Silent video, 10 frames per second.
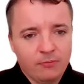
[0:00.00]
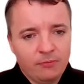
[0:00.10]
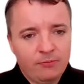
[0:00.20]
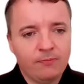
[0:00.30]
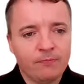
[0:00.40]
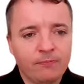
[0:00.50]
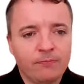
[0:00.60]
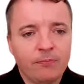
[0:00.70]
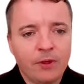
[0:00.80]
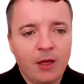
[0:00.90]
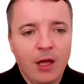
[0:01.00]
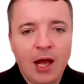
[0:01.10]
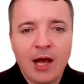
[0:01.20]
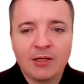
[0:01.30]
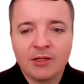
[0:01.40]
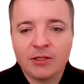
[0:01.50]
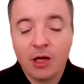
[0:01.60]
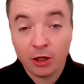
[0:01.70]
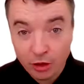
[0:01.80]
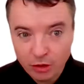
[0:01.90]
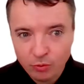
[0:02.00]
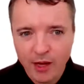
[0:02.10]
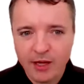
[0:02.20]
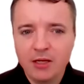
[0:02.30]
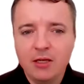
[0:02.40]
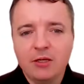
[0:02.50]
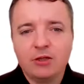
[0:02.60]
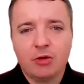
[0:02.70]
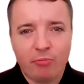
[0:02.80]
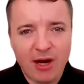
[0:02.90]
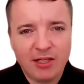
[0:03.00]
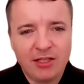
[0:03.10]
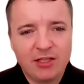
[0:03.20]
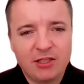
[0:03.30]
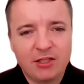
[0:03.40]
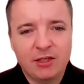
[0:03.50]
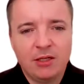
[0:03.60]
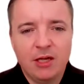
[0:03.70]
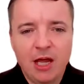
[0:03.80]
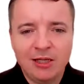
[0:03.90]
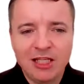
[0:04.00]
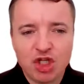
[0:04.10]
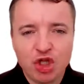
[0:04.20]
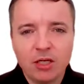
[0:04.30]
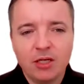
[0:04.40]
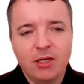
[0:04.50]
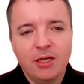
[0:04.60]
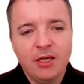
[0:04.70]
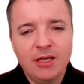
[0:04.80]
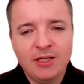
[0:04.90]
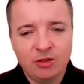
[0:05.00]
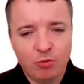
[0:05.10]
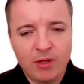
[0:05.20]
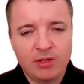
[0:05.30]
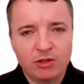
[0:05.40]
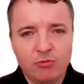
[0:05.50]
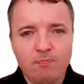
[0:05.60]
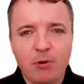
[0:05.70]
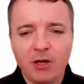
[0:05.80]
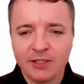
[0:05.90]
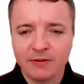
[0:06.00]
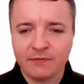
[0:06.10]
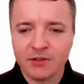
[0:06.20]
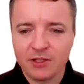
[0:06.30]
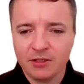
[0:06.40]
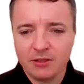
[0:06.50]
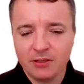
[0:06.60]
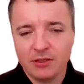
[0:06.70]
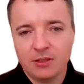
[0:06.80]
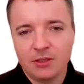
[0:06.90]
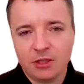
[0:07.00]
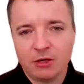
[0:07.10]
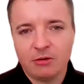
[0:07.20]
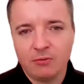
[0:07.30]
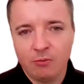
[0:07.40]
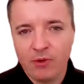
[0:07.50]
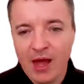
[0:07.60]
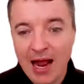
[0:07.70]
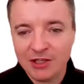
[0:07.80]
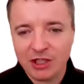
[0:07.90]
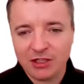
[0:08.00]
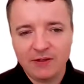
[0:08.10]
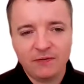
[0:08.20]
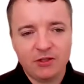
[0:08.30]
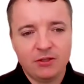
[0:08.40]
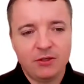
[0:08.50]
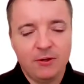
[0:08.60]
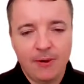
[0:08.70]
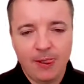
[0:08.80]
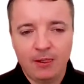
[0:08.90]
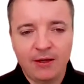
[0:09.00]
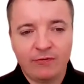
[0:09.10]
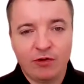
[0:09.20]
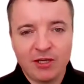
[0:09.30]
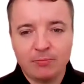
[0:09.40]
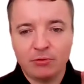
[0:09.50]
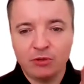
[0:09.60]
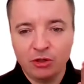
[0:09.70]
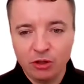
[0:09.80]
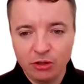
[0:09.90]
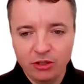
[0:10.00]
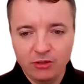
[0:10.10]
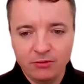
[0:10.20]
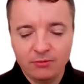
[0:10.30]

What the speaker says: And a good way to practice elision is with superlatives. So with adjectives, like for example, good,